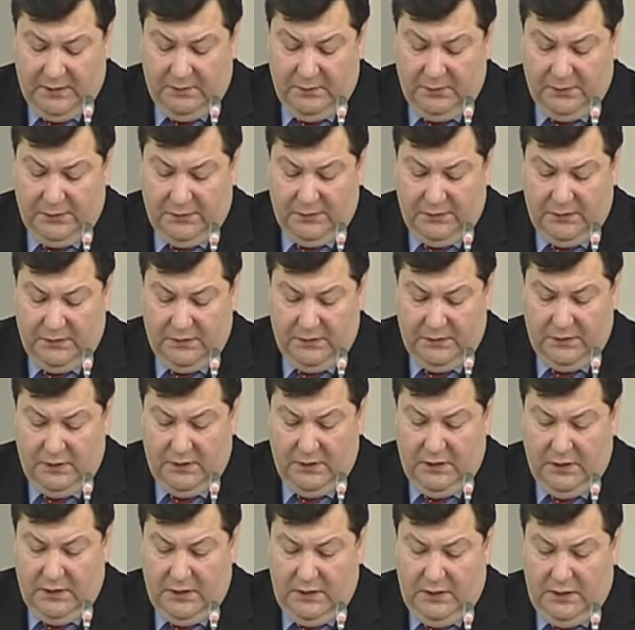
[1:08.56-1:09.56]
about
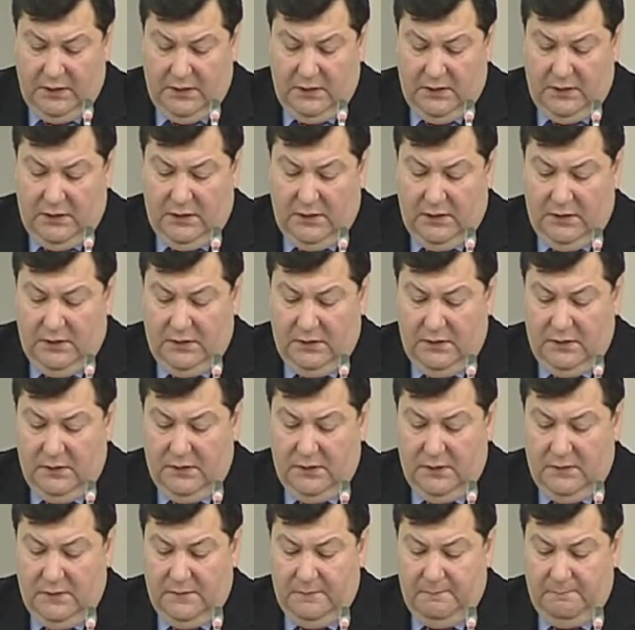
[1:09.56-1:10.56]
Mr.
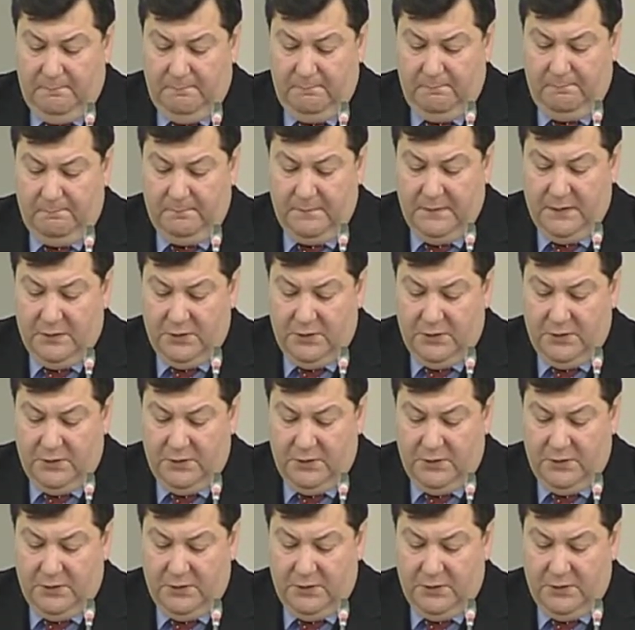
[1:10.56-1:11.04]
Seimas's